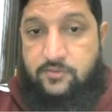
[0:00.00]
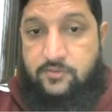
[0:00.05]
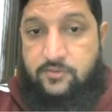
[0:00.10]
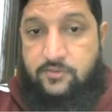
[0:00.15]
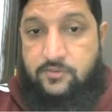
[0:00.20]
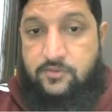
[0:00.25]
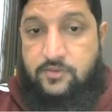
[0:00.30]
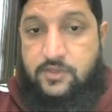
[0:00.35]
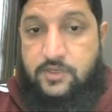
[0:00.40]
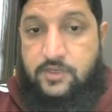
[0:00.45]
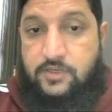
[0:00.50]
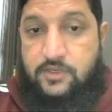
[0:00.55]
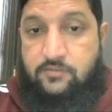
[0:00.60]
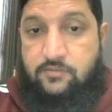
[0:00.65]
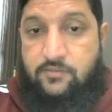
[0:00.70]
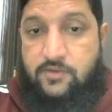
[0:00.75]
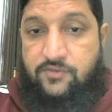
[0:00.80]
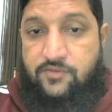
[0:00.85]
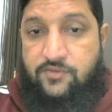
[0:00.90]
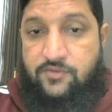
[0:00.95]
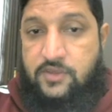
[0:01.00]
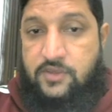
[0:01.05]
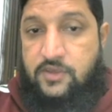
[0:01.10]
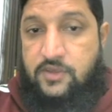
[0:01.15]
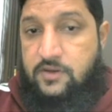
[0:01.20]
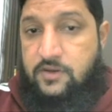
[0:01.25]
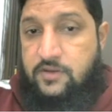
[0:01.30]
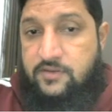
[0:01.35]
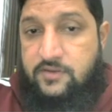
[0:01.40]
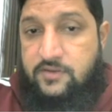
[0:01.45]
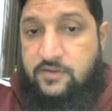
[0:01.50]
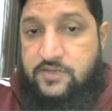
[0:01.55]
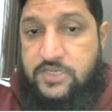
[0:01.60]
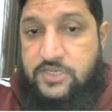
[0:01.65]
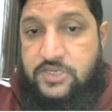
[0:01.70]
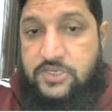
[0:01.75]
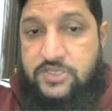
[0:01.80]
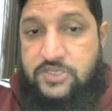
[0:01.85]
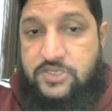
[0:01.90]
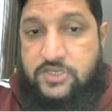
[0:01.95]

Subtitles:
So then here doesn't change.